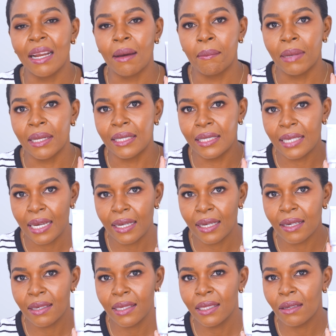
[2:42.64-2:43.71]
number 10,
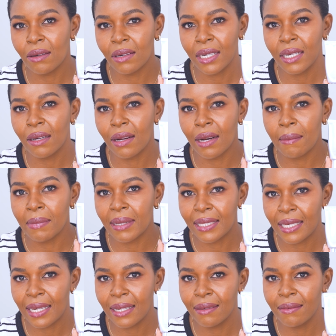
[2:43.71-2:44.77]
Crystal Retinol number
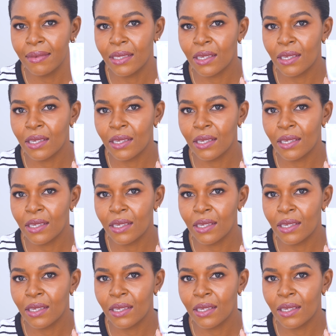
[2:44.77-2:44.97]
10.